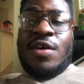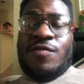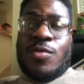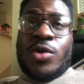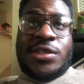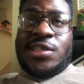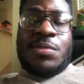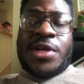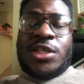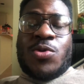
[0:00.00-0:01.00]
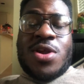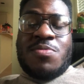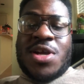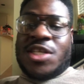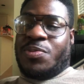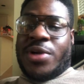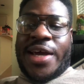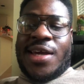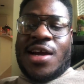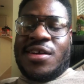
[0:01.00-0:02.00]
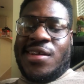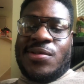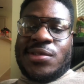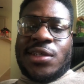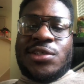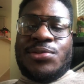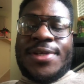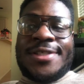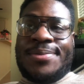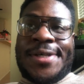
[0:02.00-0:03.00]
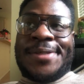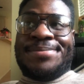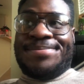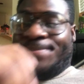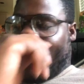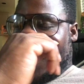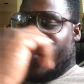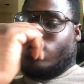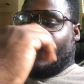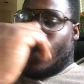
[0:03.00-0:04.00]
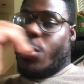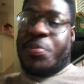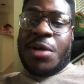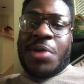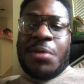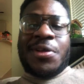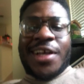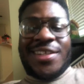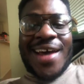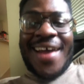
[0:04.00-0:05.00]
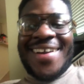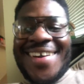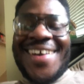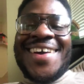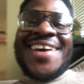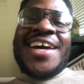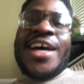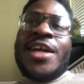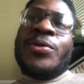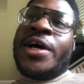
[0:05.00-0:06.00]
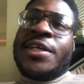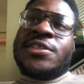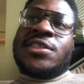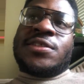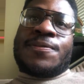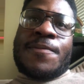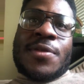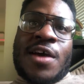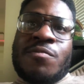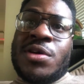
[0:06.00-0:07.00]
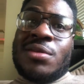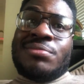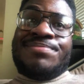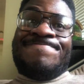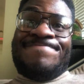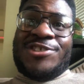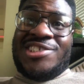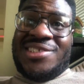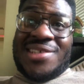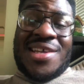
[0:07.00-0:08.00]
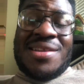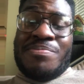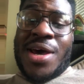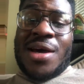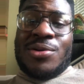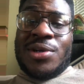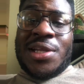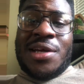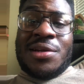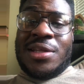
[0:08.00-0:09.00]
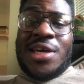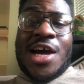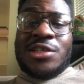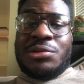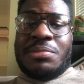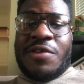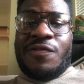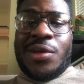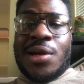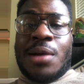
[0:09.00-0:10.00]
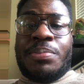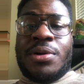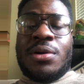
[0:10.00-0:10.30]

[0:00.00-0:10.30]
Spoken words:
for what seemed like 20 minutes, but I guarantee it was like 2 minutes. But, you know, I'm a big baby like that. Anyways, I've been just in the bed or laying on the couch with my feet up